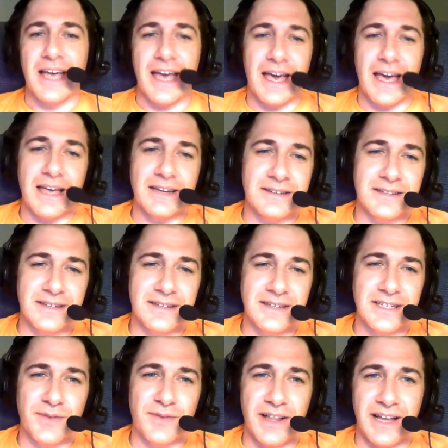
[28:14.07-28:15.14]
And
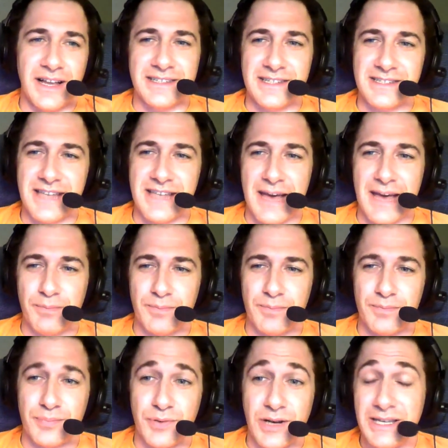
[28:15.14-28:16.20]
Denise realizes that
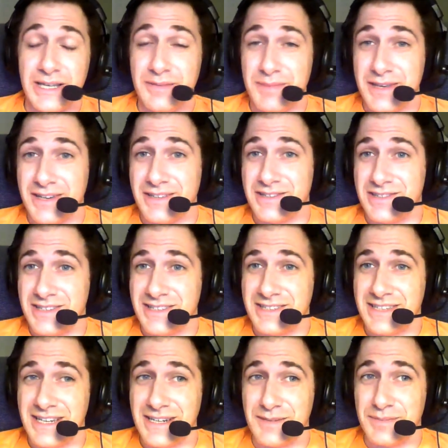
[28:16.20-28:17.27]
probably because she's
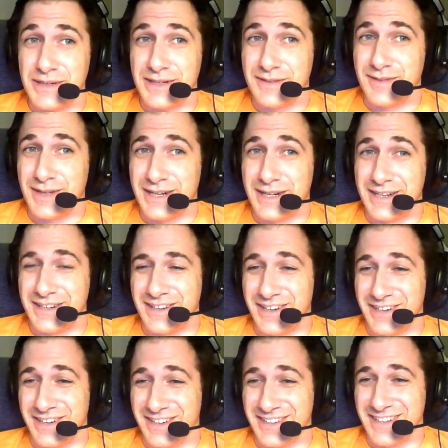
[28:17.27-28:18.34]
seen a bit of it in
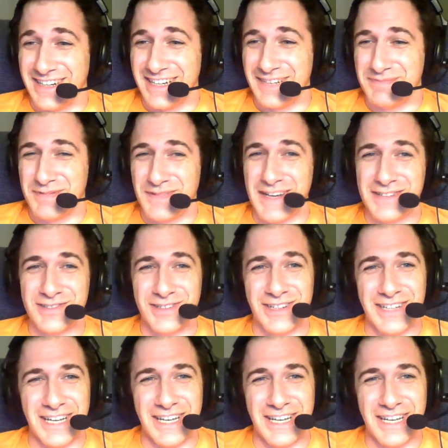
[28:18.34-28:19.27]
her professional life.